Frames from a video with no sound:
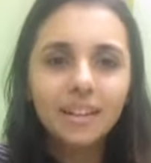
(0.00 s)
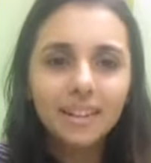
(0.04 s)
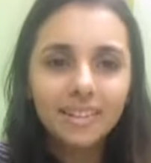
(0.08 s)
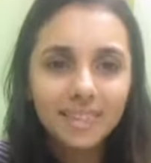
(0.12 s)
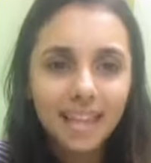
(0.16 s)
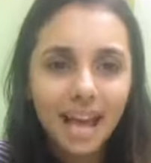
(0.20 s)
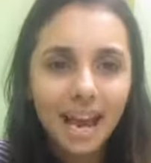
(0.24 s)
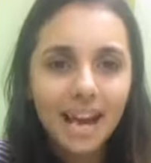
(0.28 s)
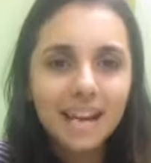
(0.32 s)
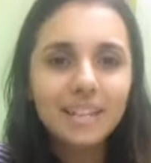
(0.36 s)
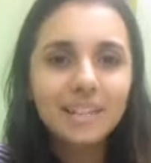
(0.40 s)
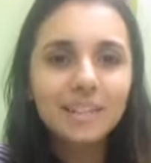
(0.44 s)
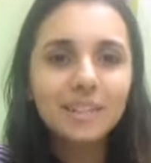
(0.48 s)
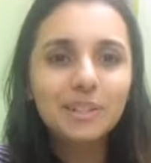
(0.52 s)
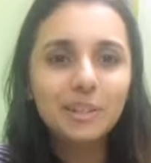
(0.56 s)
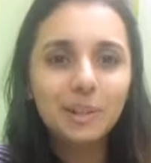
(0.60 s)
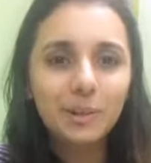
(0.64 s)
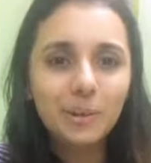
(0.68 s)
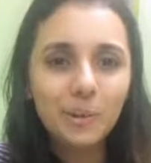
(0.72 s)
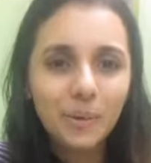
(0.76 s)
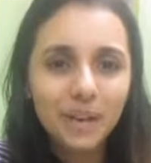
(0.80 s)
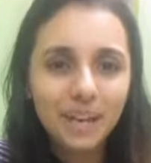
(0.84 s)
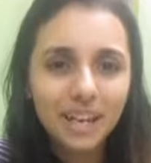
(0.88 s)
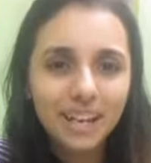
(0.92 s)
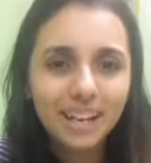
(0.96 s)
That is
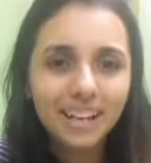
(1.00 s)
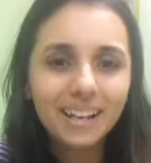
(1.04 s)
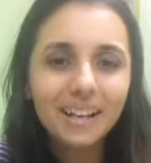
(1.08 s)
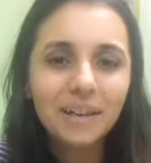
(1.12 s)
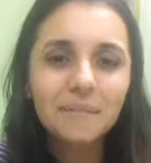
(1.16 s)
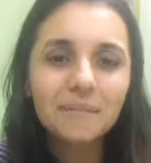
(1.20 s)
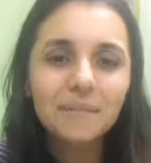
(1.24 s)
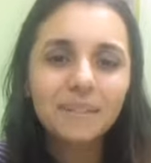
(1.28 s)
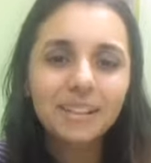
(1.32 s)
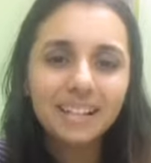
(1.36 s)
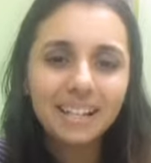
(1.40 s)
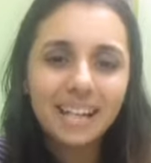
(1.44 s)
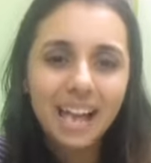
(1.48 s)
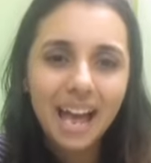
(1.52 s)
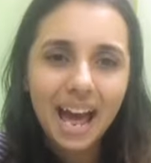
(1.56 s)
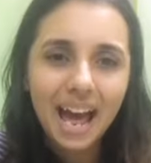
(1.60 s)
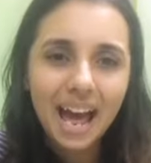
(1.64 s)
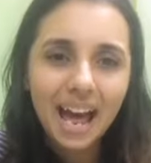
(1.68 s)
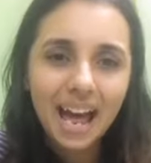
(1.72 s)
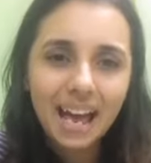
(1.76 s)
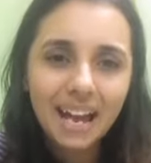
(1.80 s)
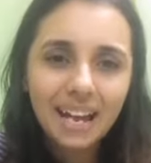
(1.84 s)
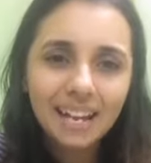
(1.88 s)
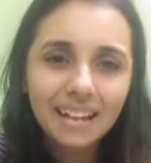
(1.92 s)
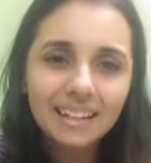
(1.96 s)
quick. I'm
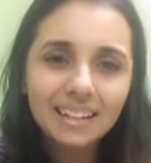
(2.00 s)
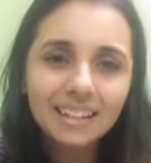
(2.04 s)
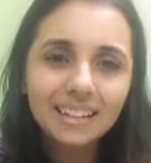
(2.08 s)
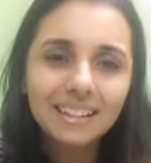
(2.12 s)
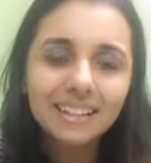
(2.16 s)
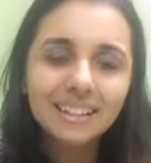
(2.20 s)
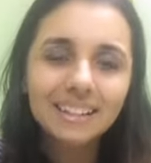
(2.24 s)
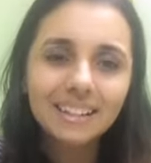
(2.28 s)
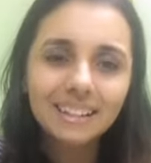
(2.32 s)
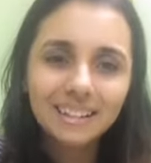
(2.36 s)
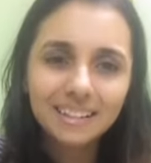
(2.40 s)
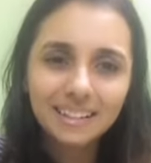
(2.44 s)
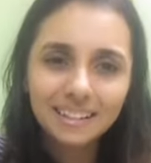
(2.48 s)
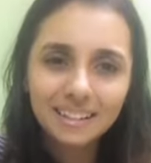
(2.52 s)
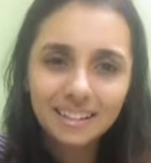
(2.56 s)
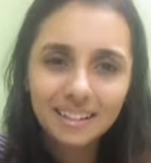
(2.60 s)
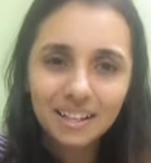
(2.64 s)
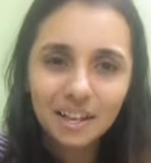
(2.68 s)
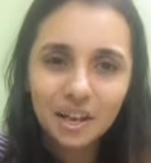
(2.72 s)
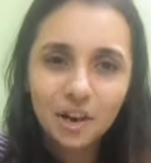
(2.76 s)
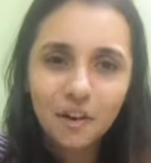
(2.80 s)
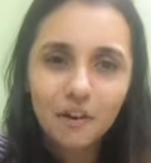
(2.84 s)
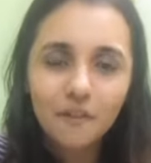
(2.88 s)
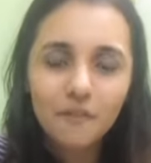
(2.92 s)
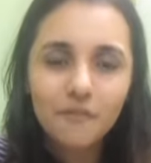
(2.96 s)
glad.
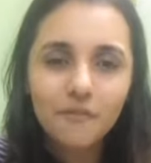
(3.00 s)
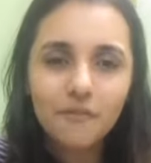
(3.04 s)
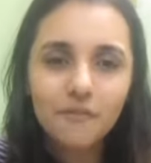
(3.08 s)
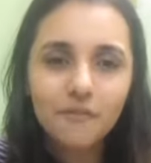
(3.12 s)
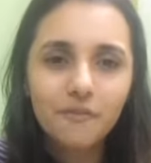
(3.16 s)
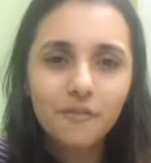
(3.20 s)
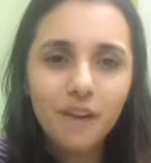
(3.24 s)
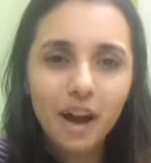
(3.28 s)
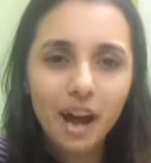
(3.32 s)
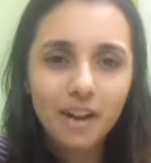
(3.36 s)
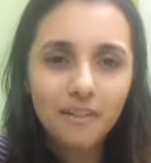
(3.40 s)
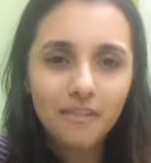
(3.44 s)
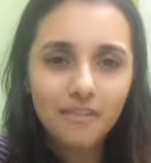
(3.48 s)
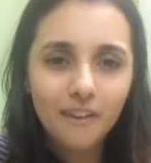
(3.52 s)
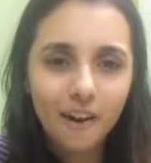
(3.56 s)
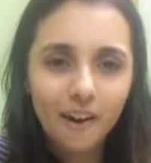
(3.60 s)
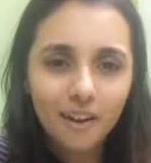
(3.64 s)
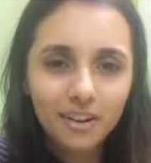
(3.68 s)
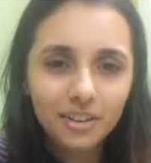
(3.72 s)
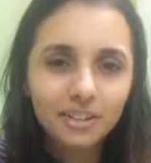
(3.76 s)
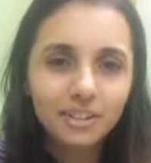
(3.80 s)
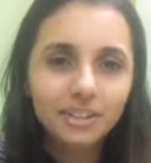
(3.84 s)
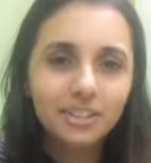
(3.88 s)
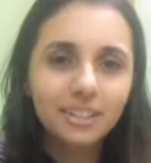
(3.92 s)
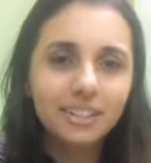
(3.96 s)

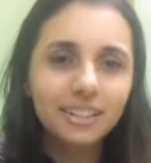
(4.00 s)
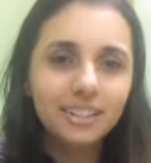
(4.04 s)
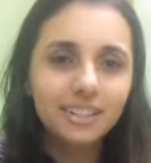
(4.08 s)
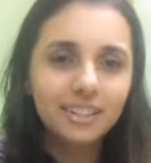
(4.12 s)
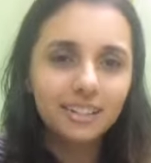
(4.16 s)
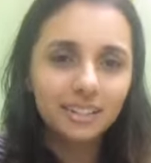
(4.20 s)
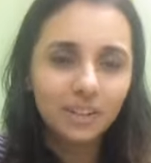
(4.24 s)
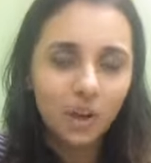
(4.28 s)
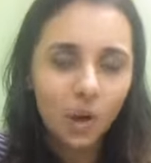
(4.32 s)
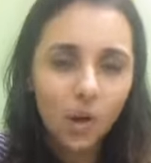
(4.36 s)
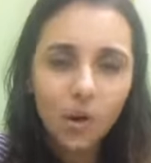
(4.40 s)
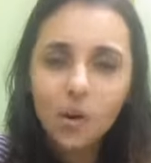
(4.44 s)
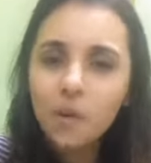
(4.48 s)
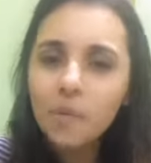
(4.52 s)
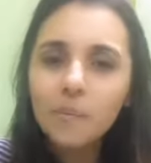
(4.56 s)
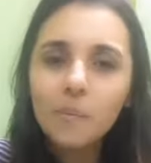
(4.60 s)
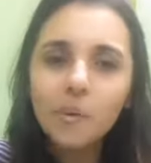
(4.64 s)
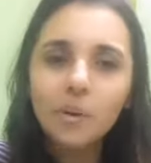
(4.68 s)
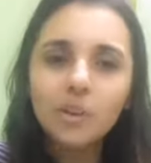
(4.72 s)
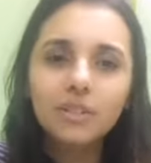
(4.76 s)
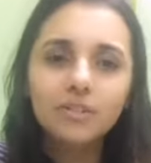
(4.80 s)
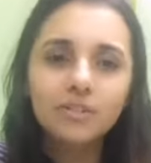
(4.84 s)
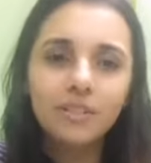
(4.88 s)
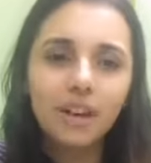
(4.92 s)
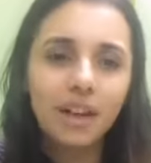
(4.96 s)
500.
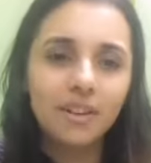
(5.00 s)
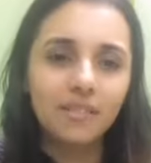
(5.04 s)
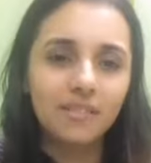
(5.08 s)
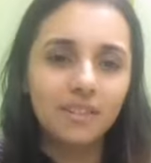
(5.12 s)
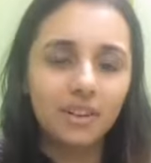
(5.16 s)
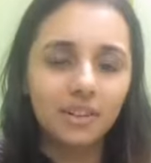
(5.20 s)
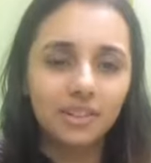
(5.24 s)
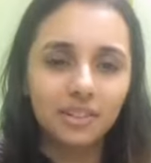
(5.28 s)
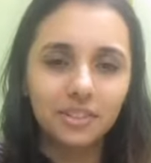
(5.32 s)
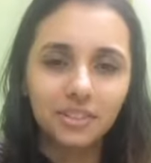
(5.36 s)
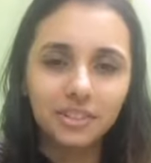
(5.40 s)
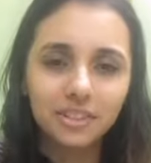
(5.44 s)
Almost 500.